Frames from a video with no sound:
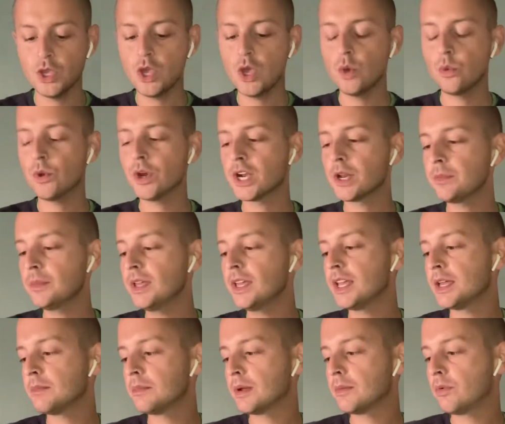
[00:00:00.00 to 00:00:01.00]
We're going to
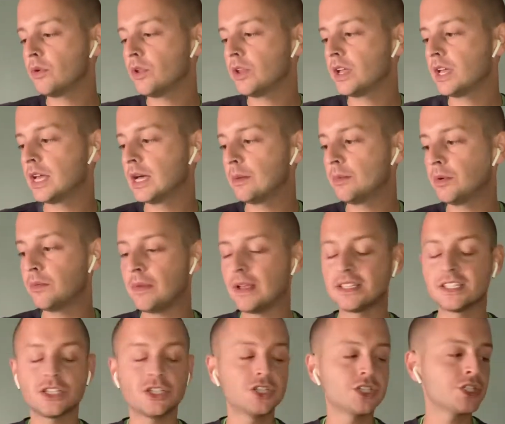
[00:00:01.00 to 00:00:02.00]
begin by pulling a couple
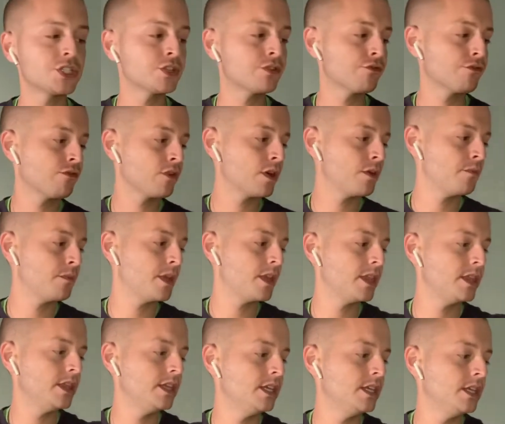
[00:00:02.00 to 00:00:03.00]
messages from
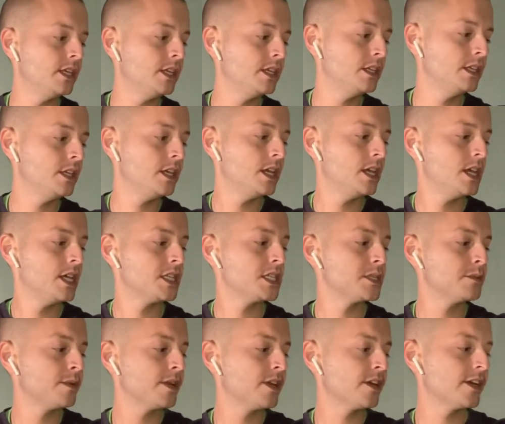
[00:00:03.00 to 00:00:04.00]
the
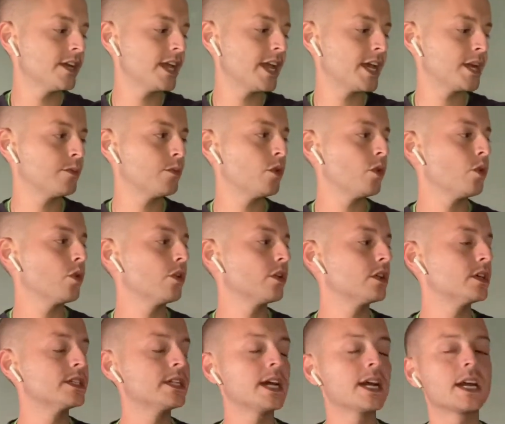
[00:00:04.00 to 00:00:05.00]
Spirit Animal
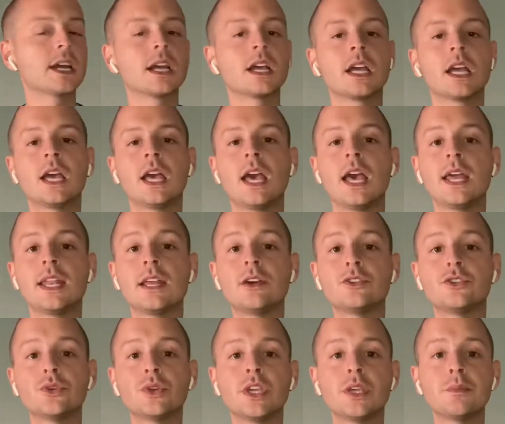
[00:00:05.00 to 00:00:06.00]
Oracle deck. Now,
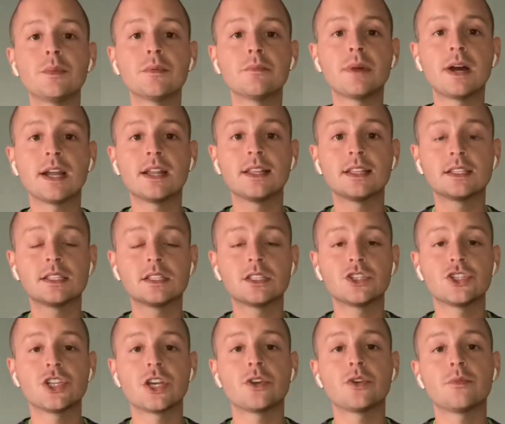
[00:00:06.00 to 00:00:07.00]
do keep in mind this is a
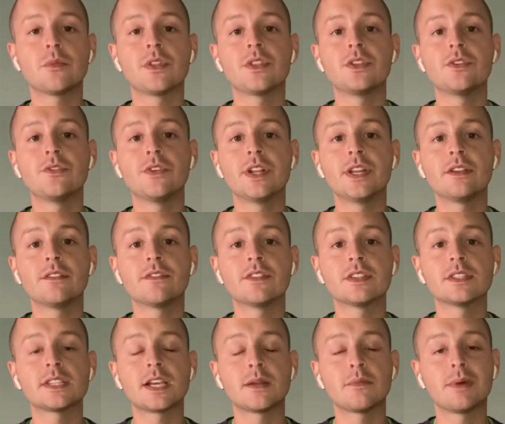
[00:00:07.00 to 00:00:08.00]
general monthly reading for the
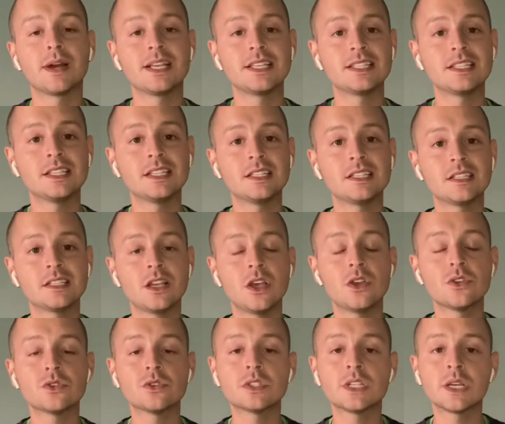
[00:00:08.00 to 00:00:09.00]
sign of Pisces,
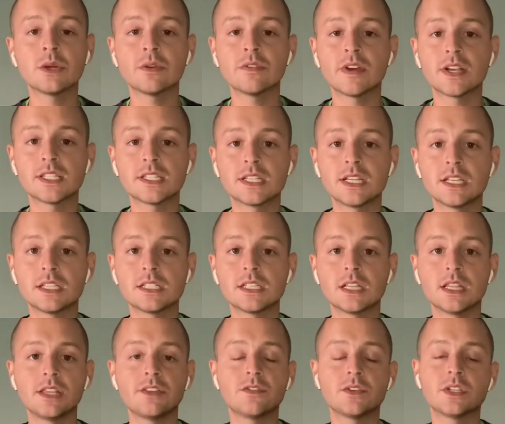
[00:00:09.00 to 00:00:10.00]
so take what resonates,
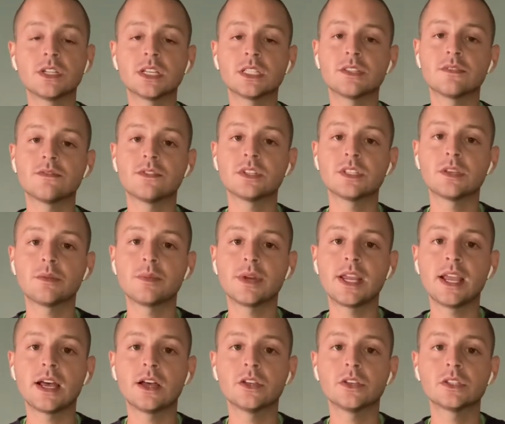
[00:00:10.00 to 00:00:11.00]
leave a dozen for
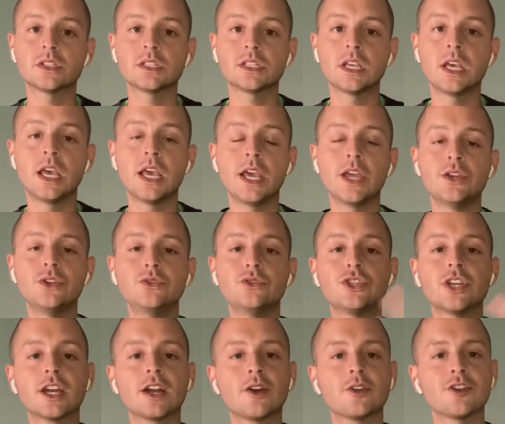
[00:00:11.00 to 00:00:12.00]
somebody else, and do
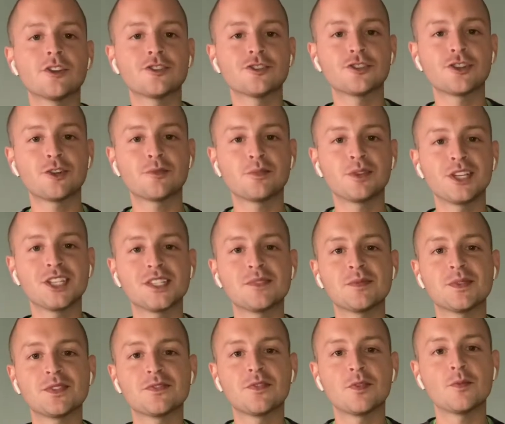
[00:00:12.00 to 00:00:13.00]
check out your other chart
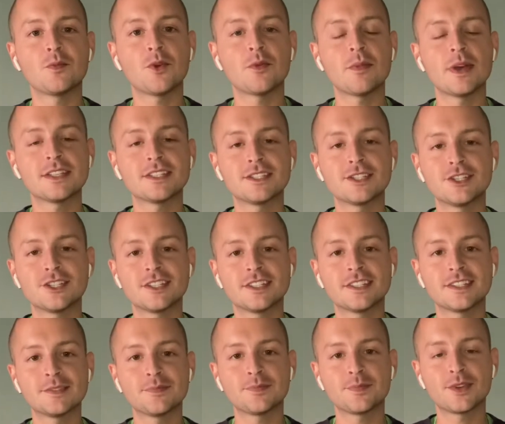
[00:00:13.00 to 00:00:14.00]
placements for more
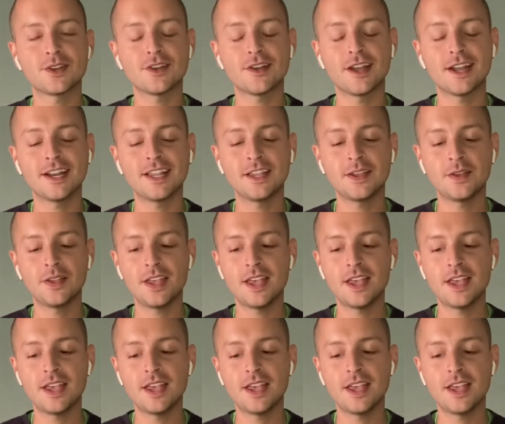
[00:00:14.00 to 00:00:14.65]
messages. Alrighty?